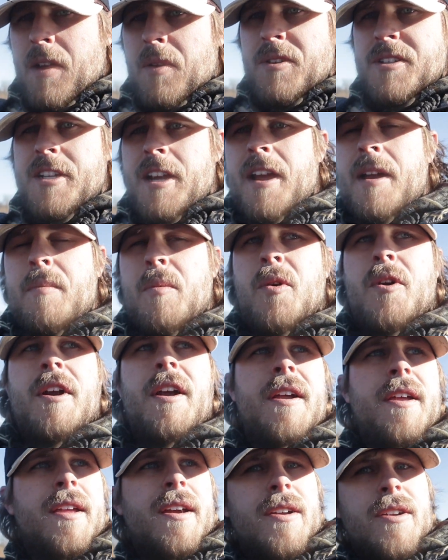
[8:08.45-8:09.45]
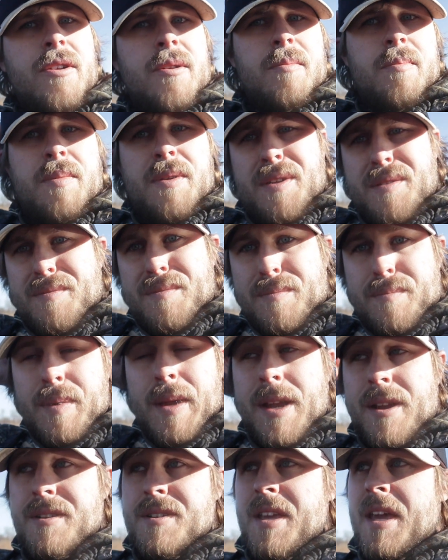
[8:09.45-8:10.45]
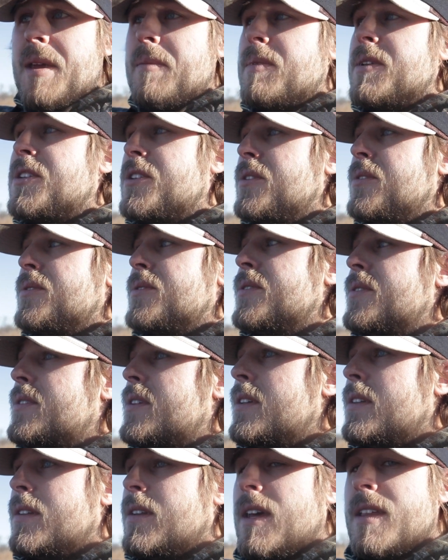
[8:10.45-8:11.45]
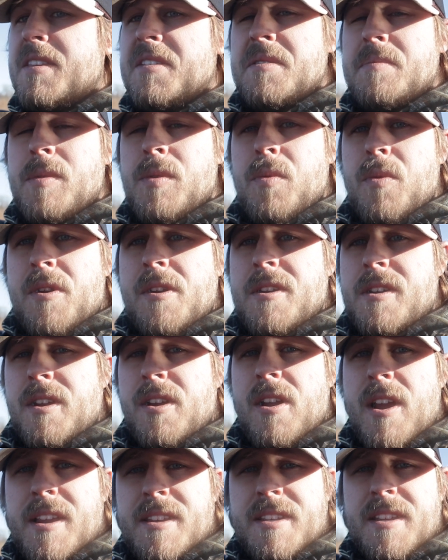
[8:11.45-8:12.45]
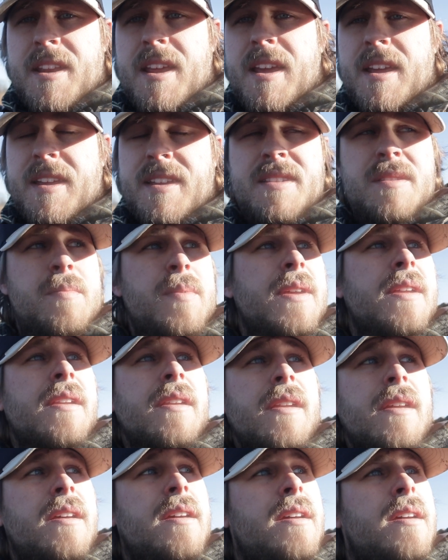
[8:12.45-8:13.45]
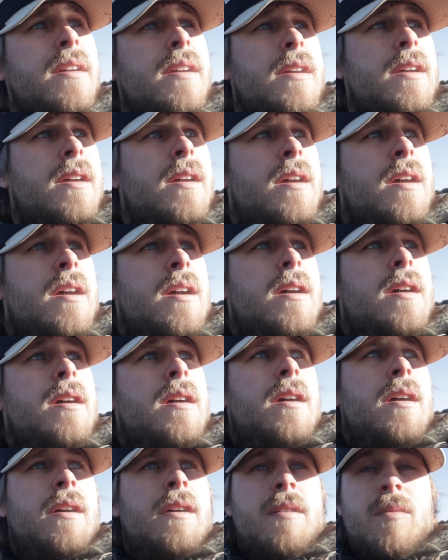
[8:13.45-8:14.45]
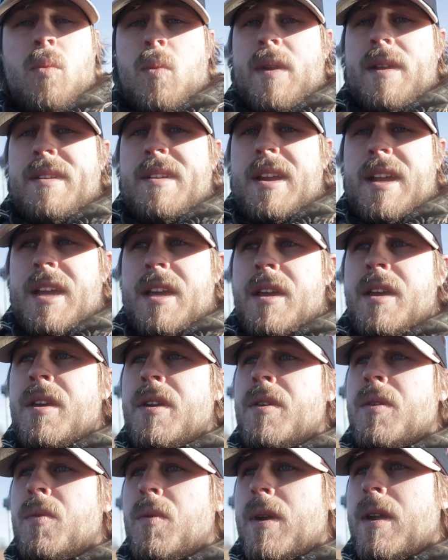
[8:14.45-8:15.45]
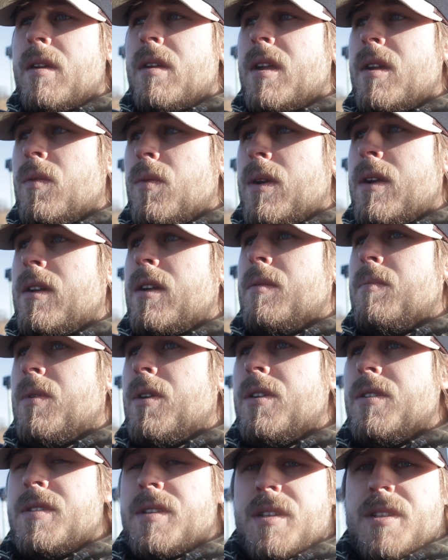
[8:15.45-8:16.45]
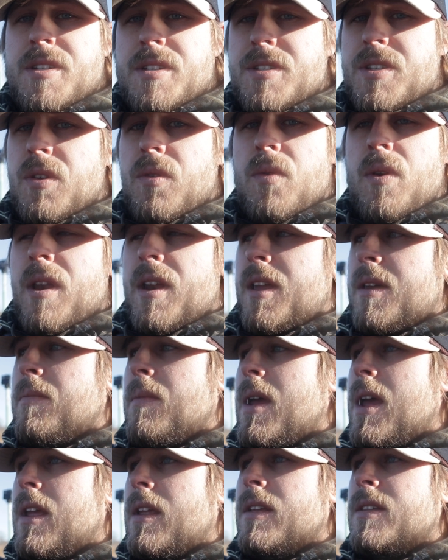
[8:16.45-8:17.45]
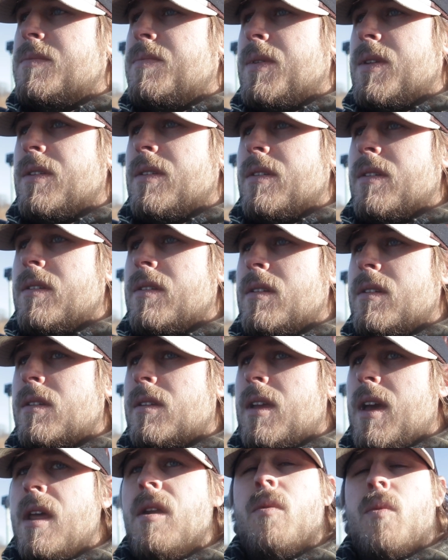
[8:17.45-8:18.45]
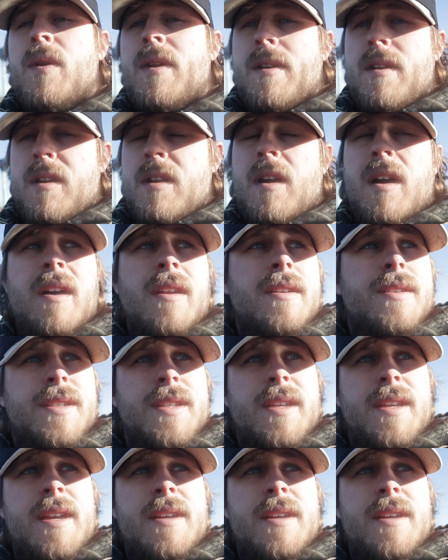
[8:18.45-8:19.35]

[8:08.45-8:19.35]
I wish I got more out of that group, but beggars can't be choosers. Nothing's been working great today. It's been weary birds that just don't want to commit. It's been kind of weird, honestly.